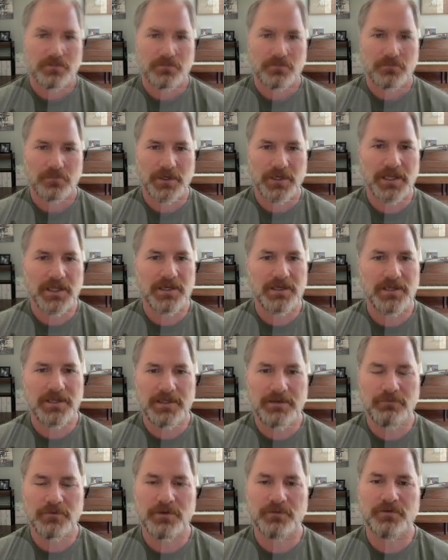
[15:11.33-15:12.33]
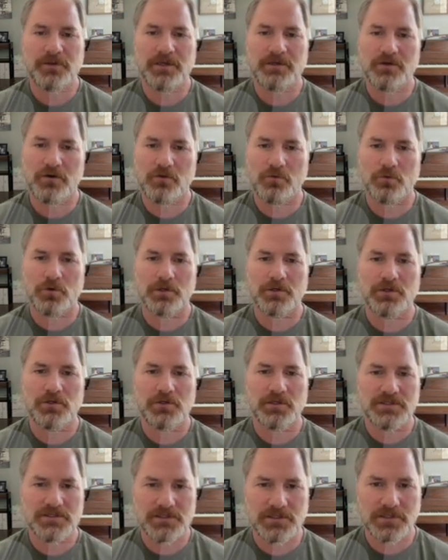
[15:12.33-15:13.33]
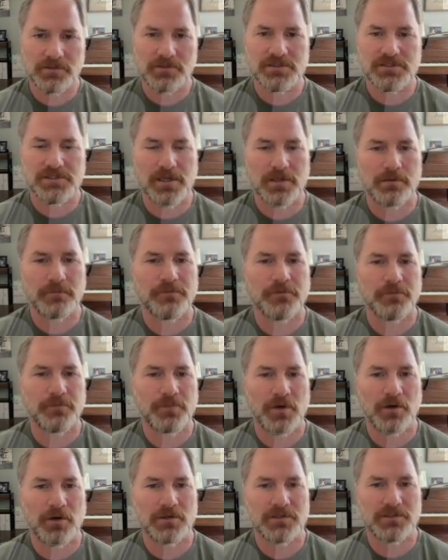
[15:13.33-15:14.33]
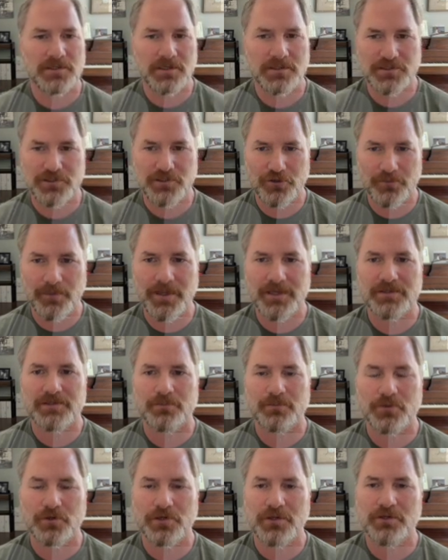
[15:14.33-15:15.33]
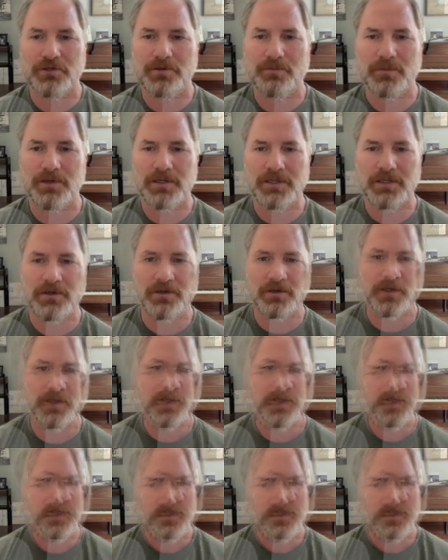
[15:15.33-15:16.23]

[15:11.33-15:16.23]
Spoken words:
But again, even if they don't work, you could still sell them for parts and still make some pretty good money on it.